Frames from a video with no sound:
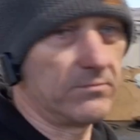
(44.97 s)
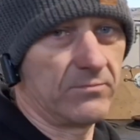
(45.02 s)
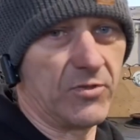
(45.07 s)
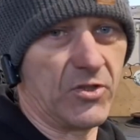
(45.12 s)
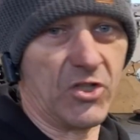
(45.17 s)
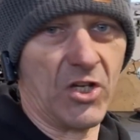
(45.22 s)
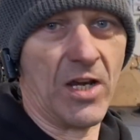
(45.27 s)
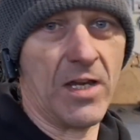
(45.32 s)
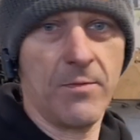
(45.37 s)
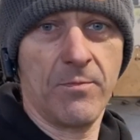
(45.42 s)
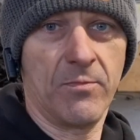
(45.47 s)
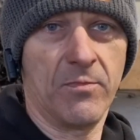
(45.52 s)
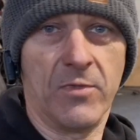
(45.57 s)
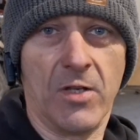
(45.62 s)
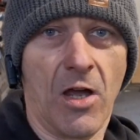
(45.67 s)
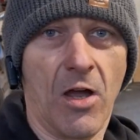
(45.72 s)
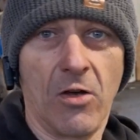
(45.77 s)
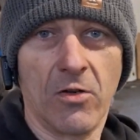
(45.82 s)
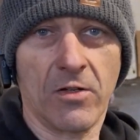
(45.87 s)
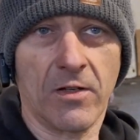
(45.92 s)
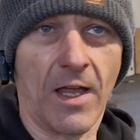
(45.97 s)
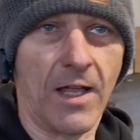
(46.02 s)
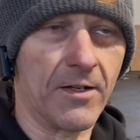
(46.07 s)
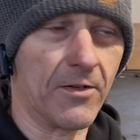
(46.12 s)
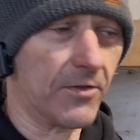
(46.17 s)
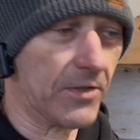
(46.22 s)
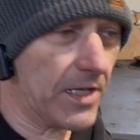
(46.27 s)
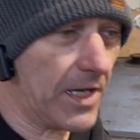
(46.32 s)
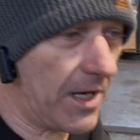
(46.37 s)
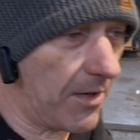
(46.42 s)
sheep, dog, I
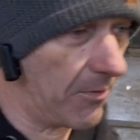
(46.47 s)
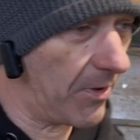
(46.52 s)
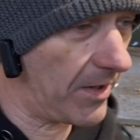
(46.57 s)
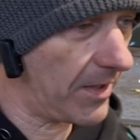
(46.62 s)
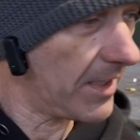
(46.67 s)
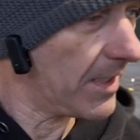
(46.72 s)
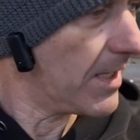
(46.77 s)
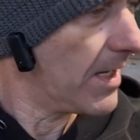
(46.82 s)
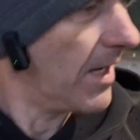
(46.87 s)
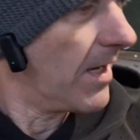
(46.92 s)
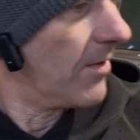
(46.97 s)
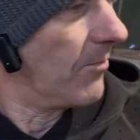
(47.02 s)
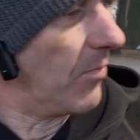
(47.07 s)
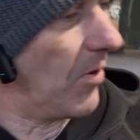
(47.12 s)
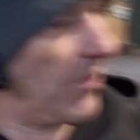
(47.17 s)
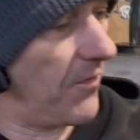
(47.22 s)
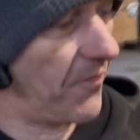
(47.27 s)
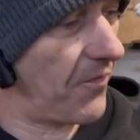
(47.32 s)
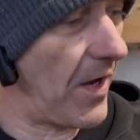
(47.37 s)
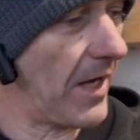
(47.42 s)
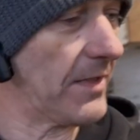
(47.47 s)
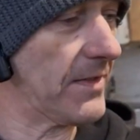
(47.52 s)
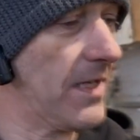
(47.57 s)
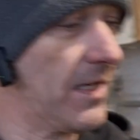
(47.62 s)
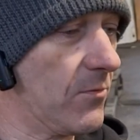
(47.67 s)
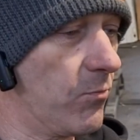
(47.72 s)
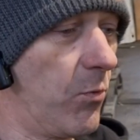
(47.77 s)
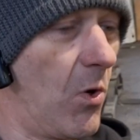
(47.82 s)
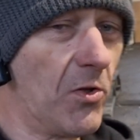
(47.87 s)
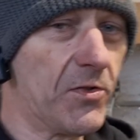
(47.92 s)
don't care really. But the fact
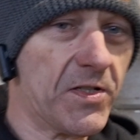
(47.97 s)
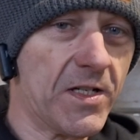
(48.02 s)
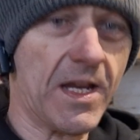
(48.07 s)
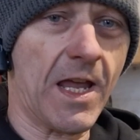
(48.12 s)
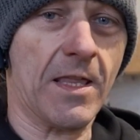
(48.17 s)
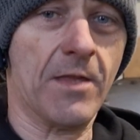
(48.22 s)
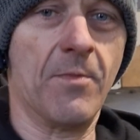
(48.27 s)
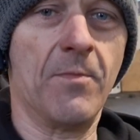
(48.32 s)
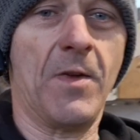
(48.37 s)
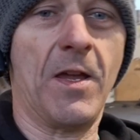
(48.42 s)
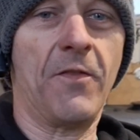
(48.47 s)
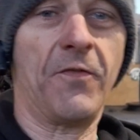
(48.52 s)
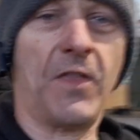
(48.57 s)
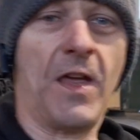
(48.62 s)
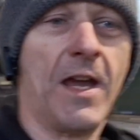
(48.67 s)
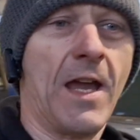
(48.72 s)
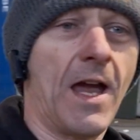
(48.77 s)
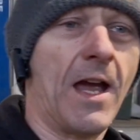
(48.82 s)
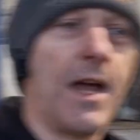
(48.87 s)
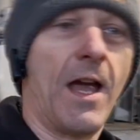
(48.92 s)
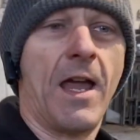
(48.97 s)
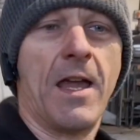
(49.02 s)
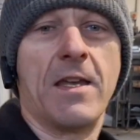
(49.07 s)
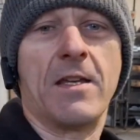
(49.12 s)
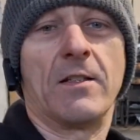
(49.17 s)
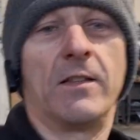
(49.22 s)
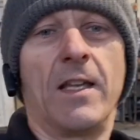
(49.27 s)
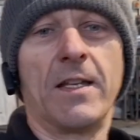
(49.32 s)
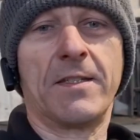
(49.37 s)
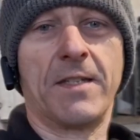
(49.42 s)
is, what to get them if they are a
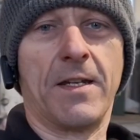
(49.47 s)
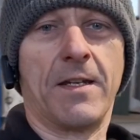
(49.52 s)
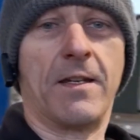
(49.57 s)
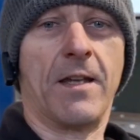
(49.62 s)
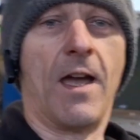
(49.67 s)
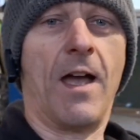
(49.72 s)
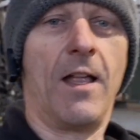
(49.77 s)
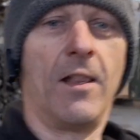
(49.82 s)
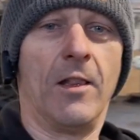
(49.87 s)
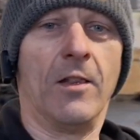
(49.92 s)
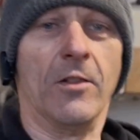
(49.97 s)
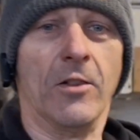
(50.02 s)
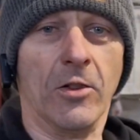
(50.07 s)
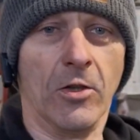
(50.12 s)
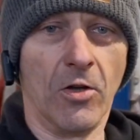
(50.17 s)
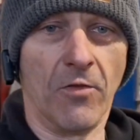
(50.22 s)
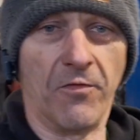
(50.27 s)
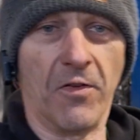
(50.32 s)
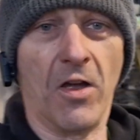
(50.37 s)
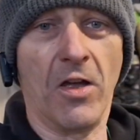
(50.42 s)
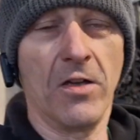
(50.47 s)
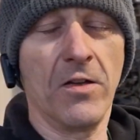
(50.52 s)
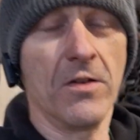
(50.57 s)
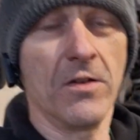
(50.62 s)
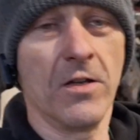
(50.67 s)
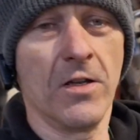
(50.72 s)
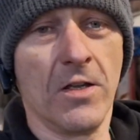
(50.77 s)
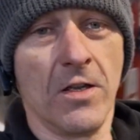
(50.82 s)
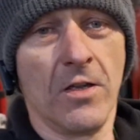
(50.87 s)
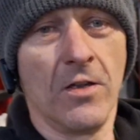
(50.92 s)
classic car lover
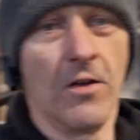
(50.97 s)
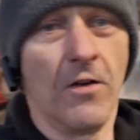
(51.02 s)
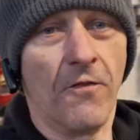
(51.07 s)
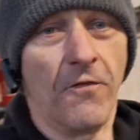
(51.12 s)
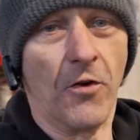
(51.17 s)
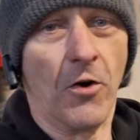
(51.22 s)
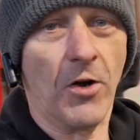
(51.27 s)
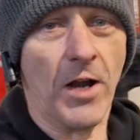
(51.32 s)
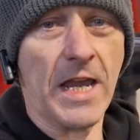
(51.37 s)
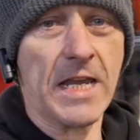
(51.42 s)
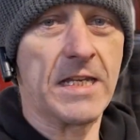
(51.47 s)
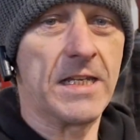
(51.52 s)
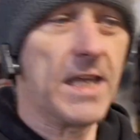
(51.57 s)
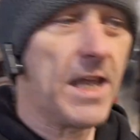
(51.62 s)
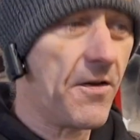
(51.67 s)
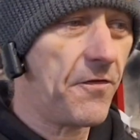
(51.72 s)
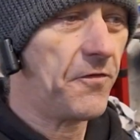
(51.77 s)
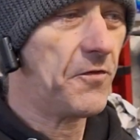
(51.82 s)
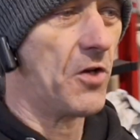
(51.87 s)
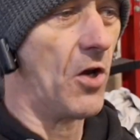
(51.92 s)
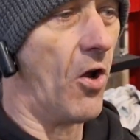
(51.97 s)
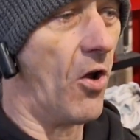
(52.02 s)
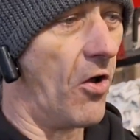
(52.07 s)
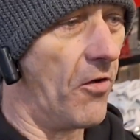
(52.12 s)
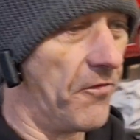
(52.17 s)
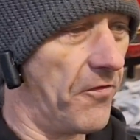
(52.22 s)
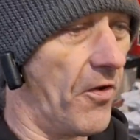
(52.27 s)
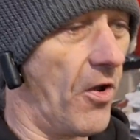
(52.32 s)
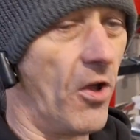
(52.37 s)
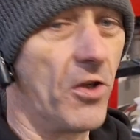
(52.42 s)
for a gift or
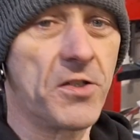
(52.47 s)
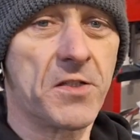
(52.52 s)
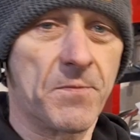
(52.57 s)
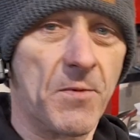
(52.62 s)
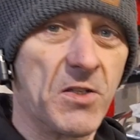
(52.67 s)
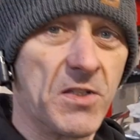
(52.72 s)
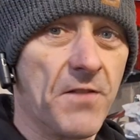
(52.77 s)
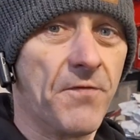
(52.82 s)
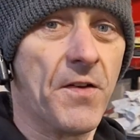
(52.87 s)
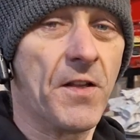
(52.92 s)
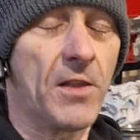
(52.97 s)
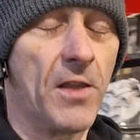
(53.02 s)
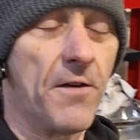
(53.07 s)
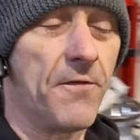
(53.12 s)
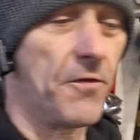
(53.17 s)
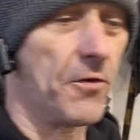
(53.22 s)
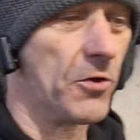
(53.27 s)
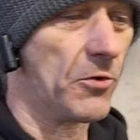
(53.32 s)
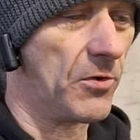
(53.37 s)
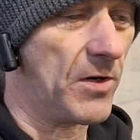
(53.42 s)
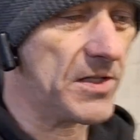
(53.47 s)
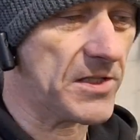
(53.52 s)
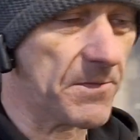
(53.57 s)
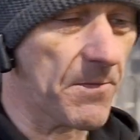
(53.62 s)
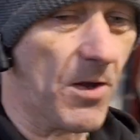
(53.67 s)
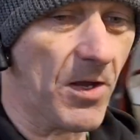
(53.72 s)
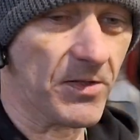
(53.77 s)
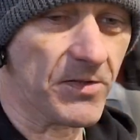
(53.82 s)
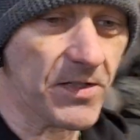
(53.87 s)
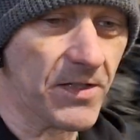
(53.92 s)
for specifically for
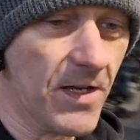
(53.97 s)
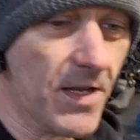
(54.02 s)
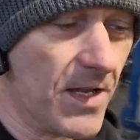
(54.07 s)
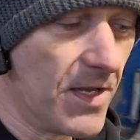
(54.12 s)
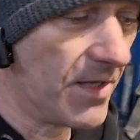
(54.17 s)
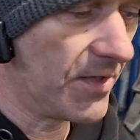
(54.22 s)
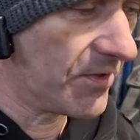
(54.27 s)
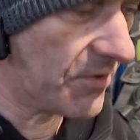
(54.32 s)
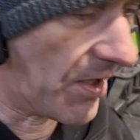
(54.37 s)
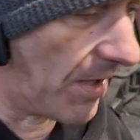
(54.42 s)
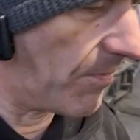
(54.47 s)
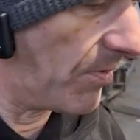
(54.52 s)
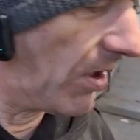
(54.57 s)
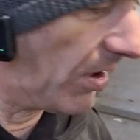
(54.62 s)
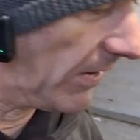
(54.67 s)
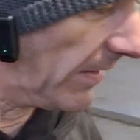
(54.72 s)
Christmas. So I'm going to